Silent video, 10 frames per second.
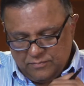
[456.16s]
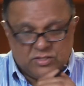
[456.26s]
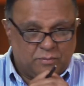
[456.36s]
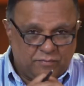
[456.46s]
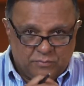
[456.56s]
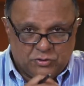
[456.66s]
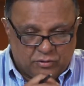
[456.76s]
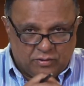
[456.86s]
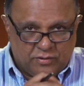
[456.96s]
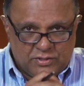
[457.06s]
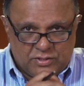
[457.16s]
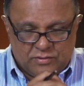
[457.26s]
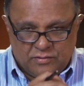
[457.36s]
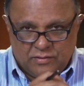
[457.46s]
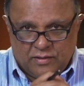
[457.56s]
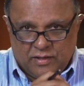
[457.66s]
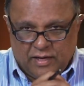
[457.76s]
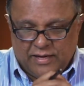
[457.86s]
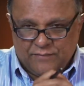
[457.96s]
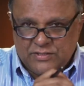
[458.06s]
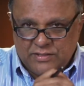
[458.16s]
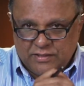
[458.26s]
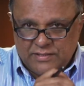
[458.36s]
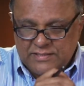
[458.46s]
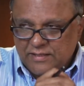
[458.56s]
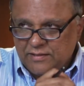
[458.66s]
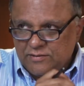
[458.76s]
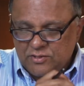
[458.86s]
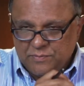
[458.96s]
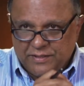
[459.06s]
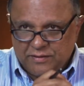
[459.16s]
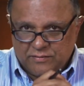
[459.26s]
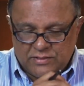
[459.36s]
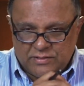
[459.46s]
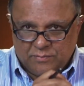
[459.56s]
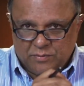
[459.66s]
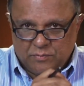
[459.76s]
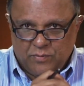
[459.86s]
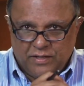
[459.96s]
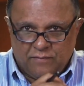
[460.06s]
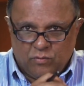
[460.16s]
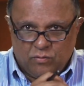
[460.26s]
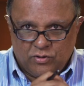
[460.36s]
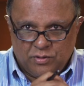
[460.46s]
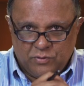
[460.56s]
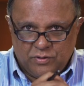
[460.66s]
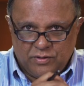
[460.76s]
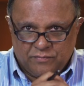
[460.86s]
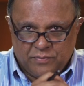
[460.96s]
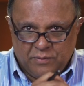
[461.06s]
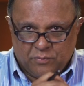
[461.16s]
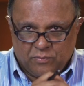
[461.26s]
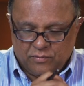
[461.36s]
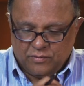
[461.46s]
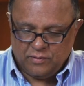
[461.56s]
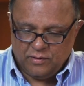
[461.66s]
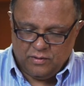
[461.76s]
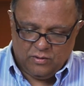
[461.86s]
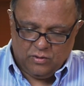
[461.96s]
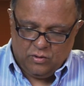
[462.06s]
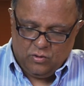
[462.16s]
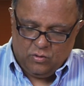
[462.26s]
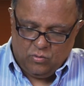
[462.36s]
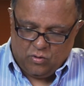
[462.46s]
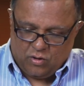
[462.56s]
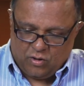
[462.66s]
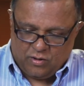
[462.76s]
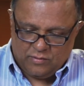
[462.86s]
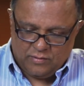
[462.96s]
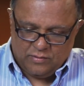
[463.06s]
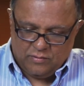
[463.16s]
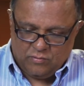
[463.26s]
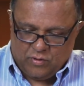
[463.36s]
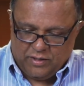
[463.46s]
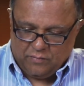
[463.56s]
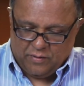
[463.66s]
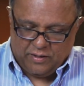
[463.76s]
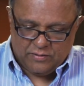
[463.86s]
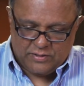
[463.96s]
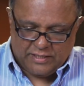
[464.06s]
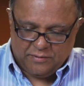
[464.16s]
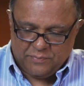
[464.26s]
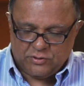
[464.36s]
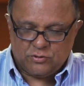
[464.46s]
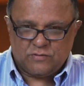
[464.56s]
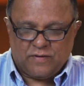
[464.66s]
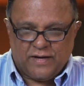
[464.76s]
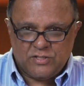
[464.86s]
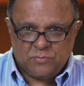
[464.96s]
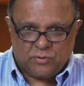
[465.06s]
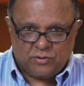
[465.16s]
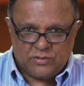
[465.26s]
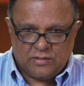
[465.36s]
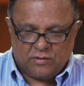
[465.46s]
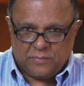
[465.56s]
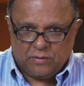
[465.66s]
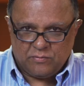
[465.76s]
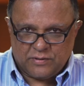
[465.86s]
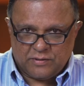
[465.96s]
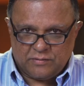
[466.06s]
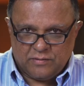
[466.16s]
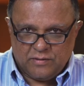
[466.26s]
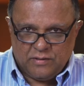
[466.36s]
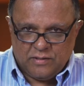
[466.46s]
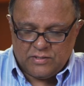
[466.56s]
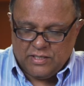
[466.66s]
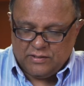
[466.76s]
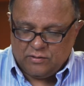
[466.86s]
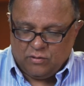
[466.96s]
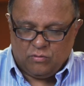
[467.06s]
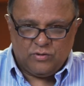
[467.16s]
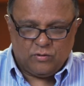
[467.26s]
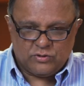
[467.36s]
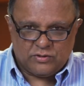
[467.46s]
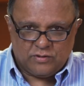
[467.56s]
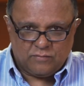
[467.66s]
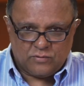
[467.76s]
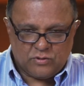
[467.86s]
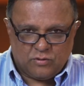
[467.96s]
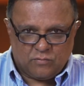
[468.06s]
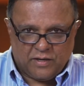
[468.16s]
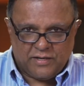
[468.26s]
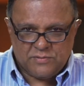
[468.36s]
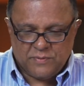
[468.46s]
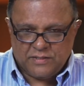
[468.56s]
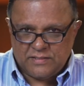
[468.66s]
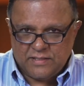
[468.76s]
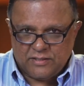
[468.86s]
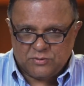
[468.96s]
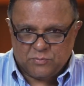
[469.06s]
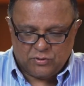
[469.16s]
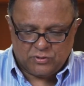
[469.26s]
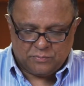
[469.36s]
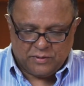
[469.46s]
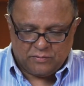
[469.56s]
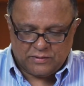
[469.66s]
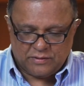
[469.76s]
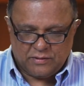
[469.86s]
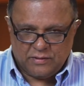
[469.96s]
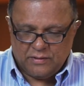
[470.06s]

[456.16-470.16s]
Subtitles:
some of them journalists. I haven't seen any scientists making this statement, but we have a whole community of people who are running around taking pictures of icebergs that are melting, saying that, oh, the ocean level is going to rise because the icebergs are melting.